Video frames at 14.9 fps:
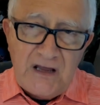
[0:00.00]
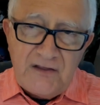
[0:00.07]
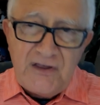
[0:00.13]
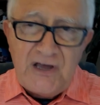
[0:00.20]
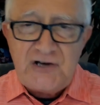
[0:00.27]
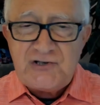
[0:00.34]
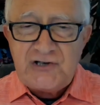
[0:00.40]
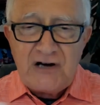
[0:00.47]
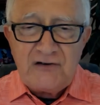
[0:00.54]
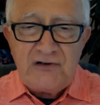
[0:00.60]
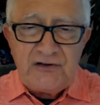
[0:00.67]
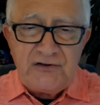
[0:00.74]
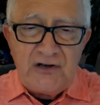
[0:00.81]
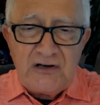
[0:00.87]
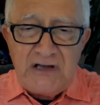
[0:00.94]
They shared
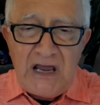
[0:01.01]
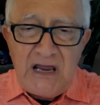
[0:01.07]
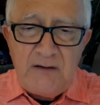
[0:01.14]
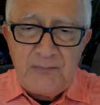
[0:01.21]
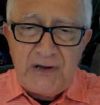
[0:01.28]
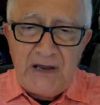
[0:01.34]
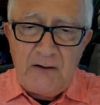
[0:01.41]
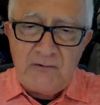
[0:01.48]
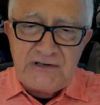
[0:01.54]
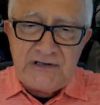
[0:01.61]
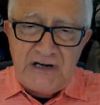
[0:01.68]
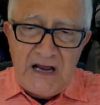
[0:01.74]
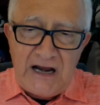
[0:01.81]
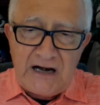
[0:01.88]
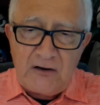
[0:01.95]
that their game plan was
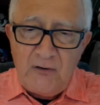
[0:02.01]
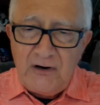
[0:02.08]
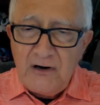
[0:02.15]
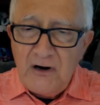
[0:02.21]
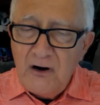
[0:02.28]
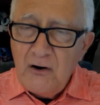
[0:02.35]
inadequate,